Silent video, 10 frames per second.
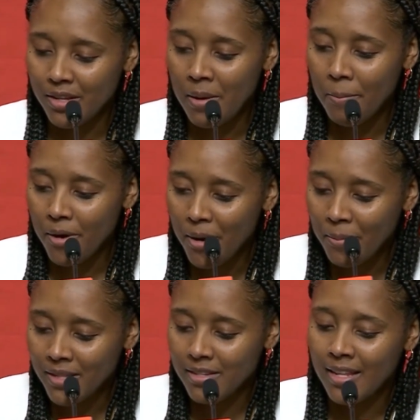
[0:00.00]

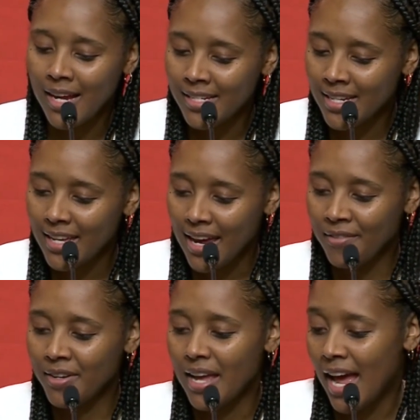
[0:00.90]
compartmentalizing
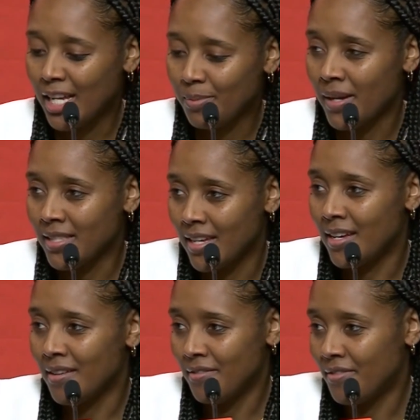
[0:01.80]
every aspect
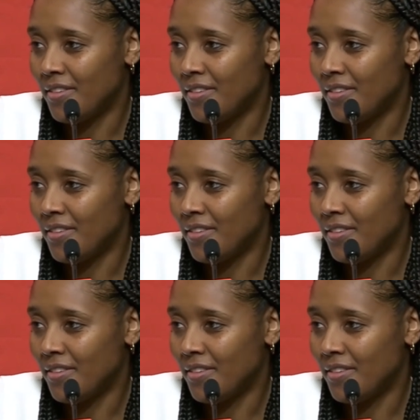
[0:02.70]
of,